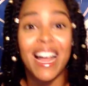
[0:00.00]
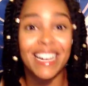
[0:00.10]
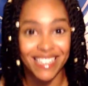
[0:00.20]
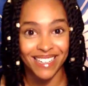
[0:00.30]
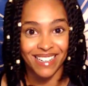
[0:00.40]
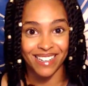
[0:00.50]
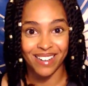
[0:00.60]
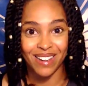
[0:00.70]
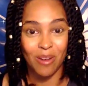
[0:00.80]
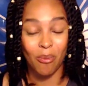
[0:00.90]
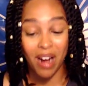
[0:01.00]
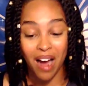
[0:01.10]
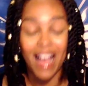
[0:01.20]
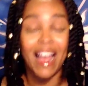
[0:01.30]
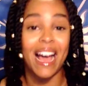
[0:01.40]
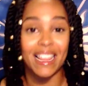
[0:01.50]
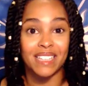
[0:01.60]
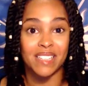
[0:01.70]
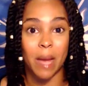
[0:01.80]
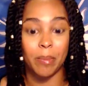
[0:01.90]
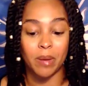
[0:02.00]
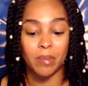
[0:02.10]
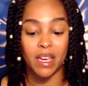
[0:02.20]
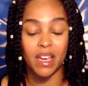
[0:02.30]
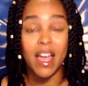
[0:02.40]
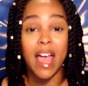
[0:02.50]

needed when I had this happen to me.